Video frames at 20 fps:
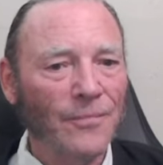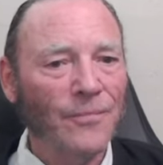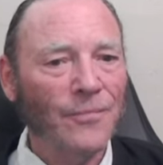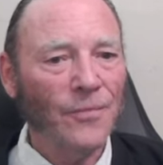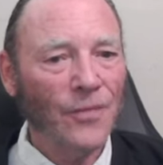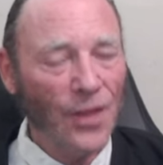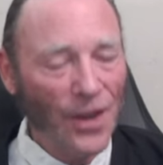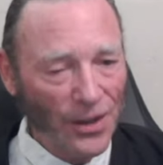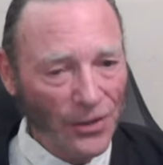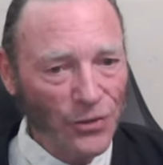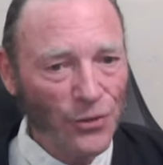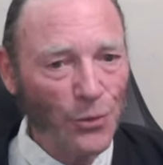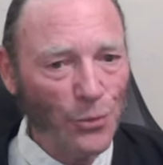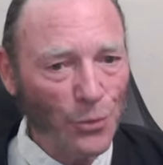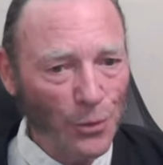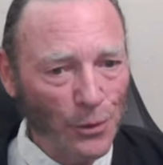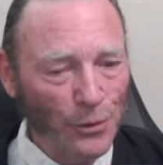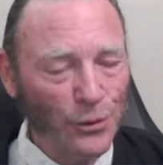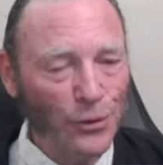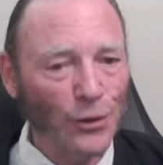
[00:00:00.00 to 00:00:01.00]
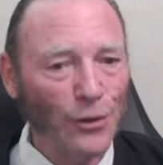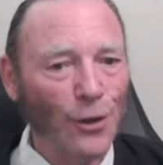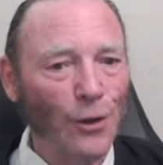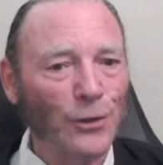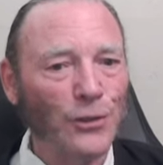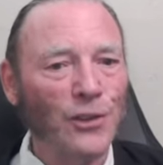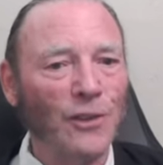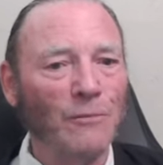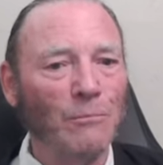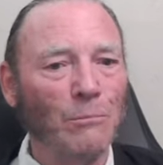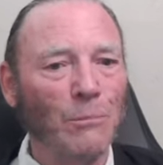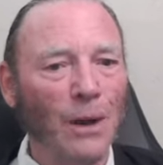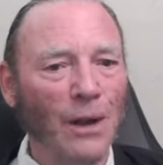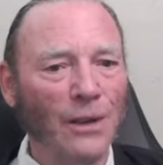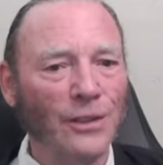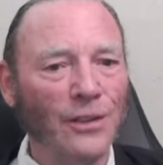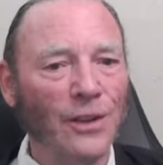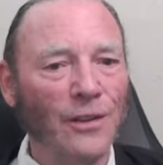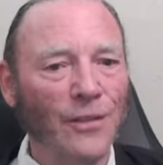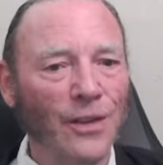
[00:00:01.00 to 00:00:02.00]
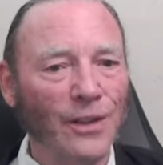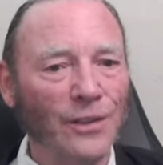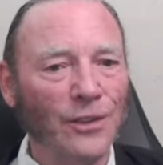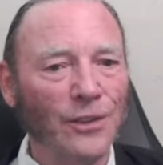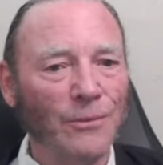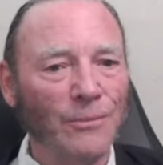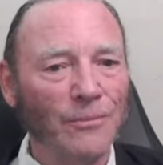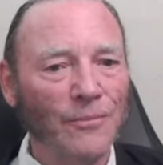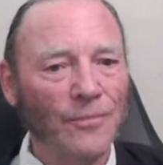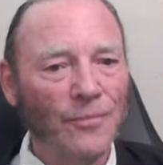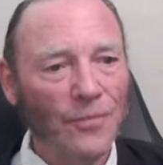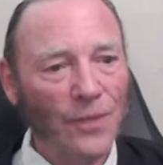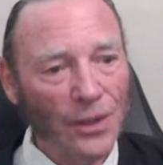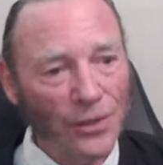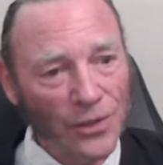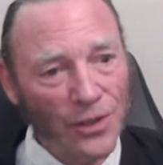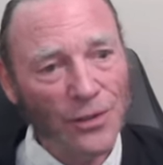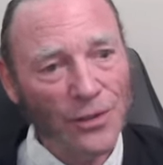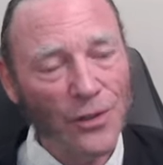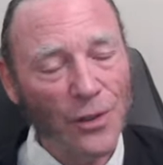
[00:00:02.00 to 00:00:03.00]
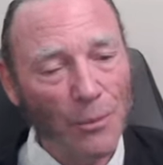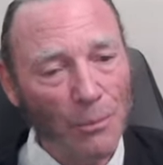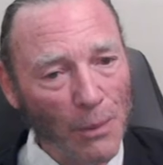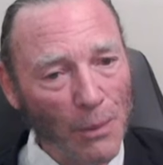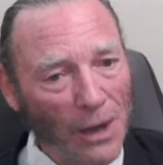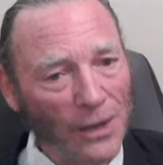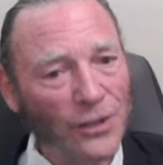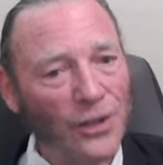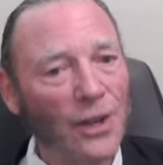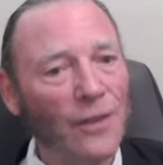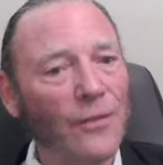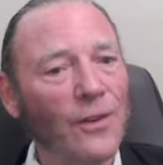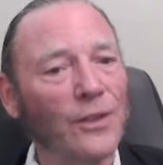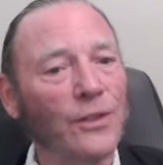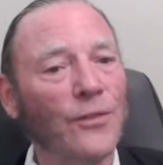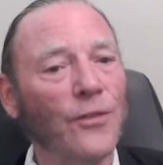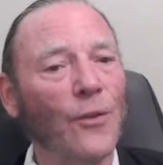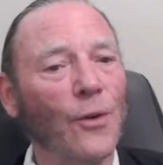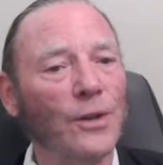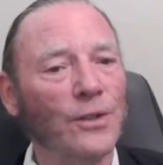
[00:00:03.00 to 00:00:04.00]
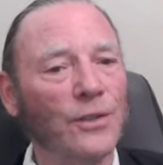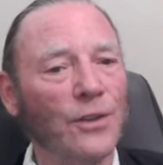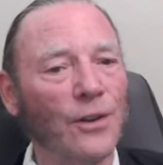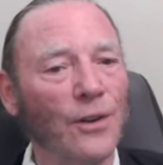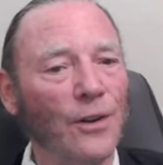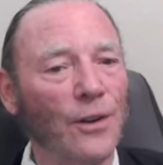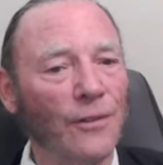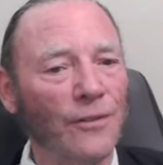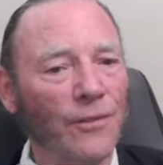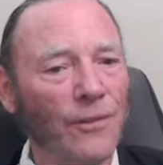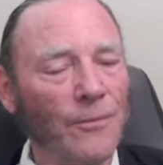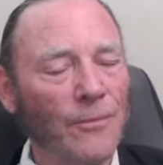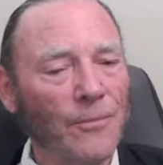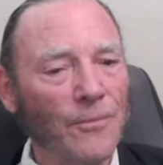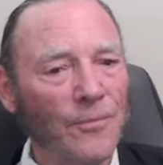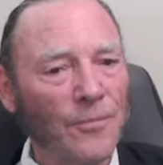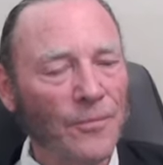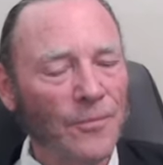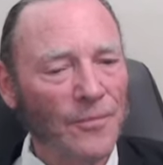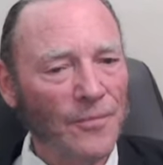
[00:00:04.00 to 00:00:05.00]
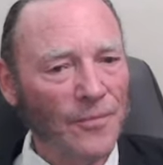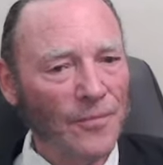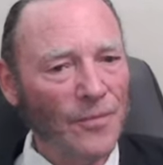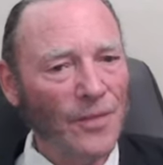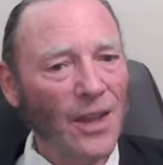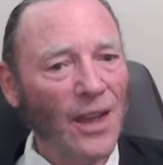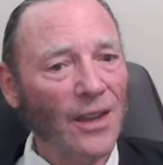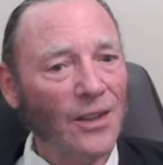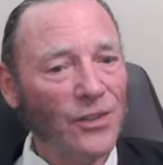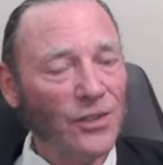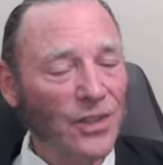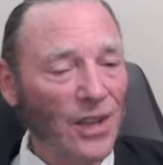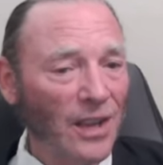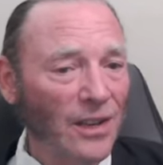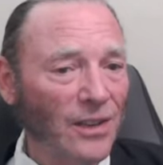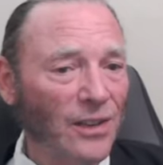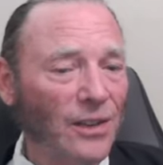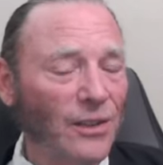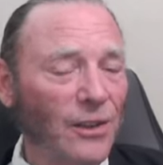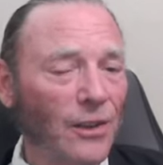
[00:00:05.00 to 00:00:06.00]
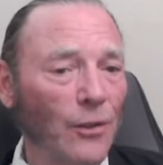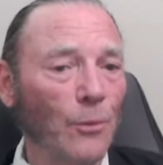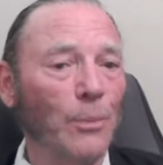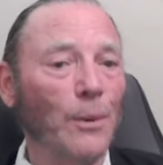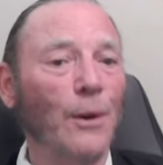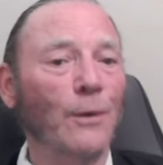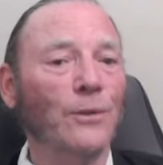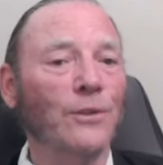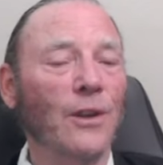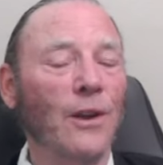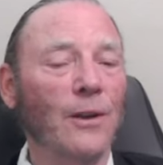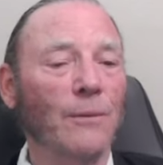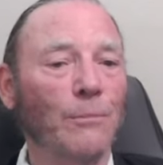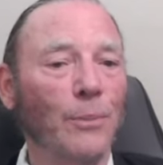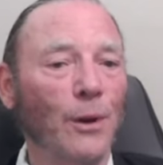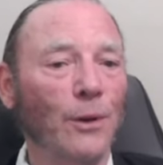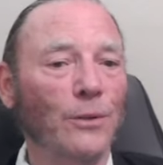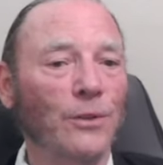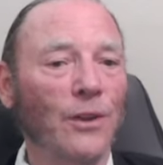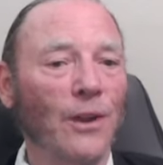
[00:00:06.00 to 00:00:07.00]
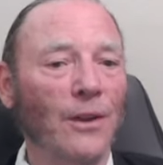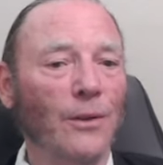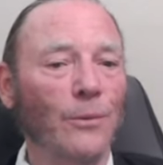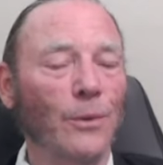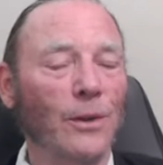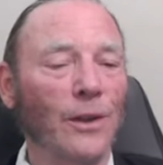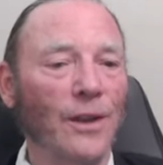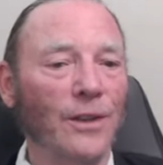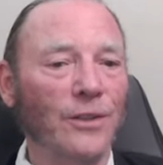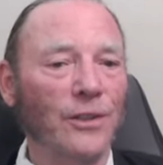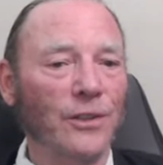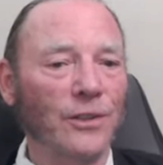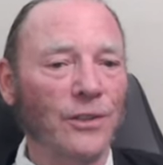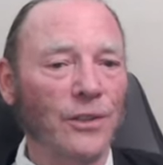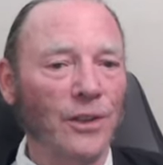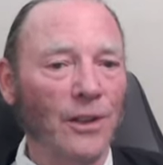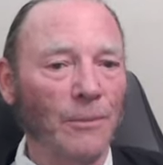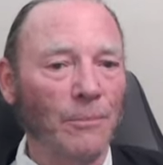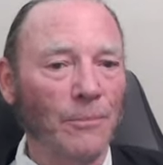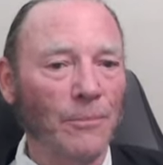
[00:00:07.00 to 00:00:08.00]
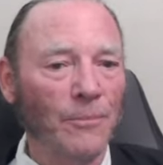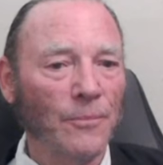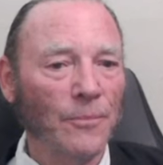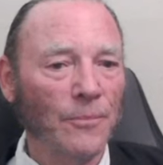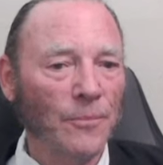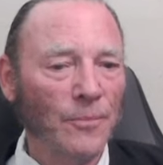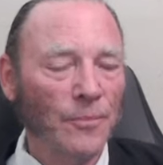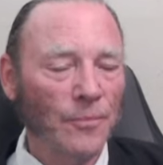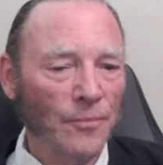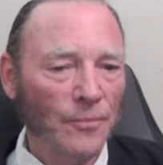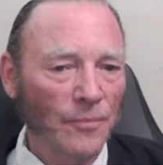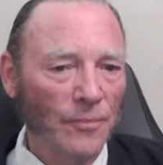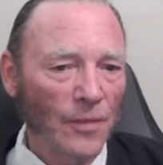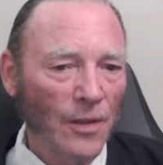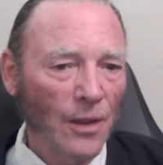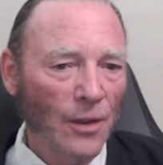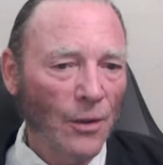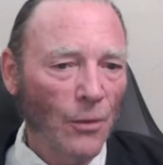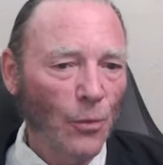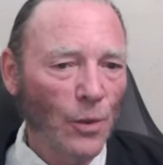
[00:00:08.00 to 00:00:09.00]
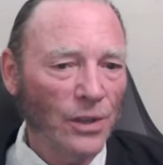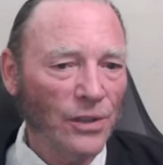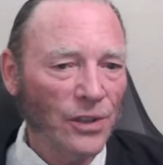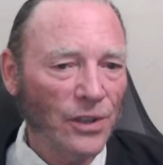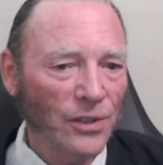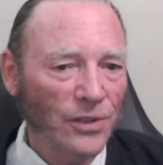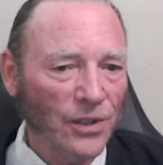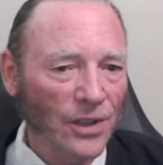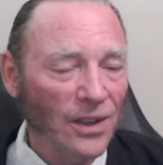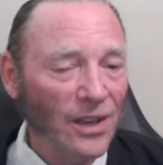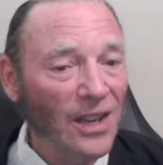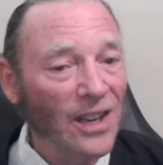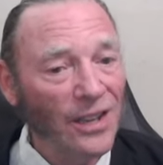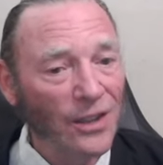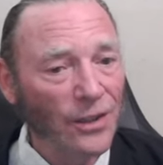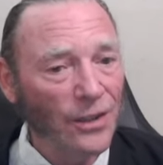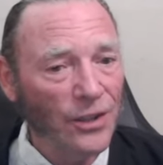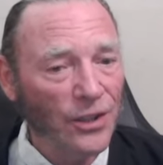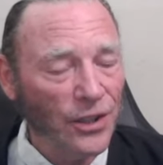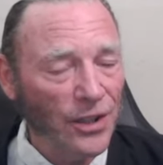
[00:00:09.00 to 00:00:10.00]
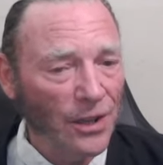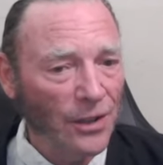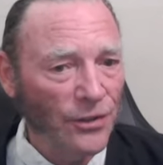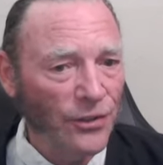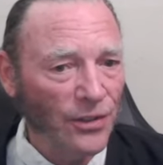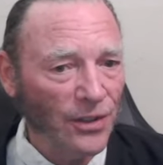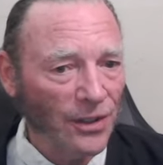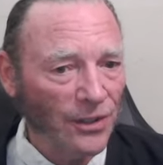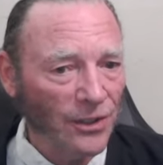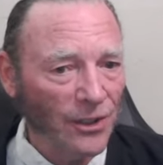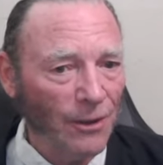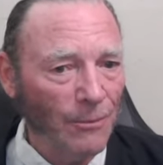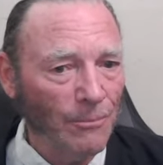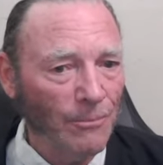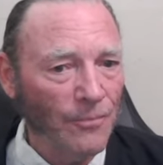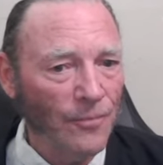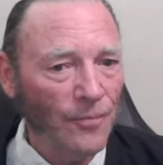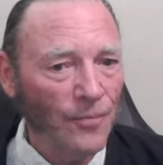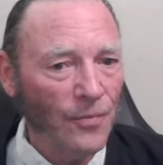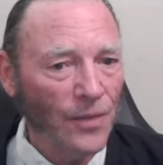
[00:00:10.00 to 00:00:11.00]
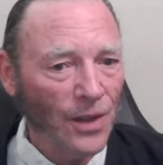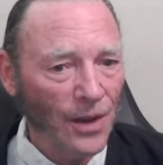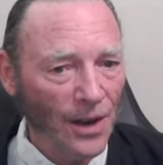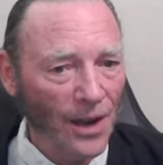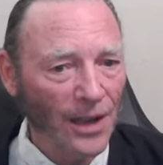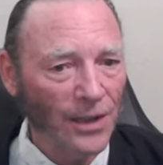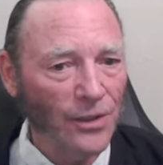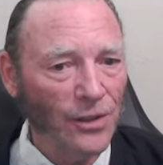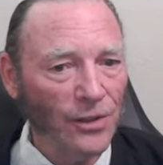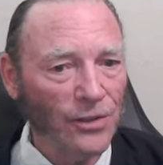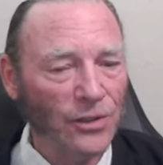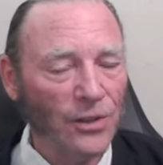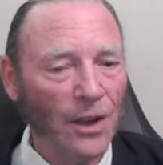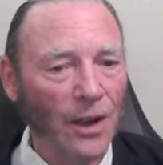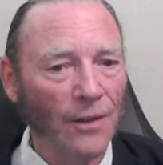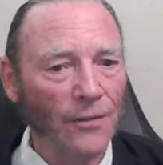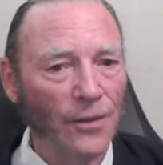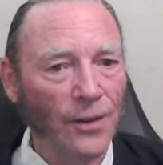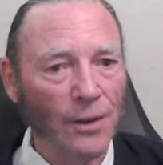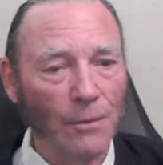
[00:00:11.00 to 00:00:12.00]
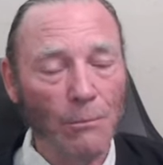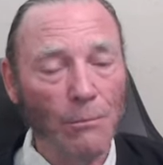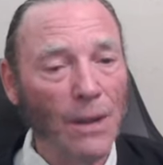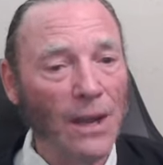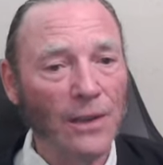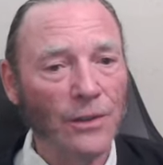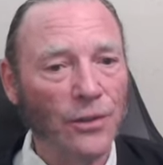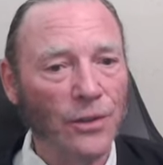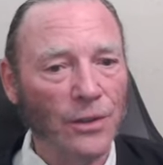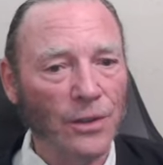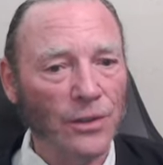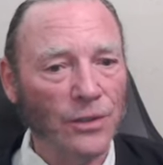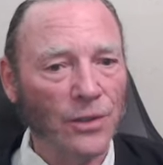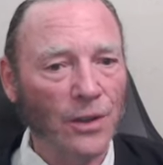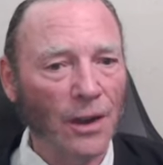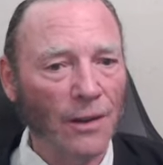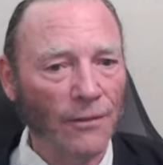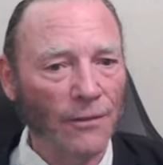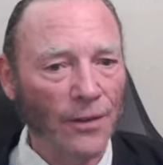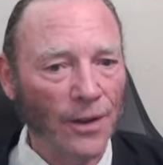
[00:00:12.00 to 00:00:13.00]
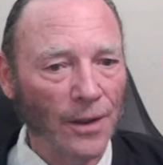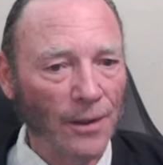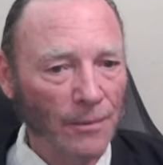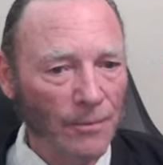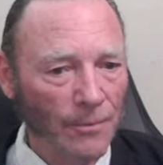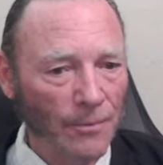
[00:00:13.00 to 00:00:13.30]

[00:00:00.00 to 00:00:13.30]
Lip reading: thanks to Ruger Joseph Bošković. This is the Bošković force curve extended to the proton-proton relationship, which is an inner shell system that I discovered, a major discovery,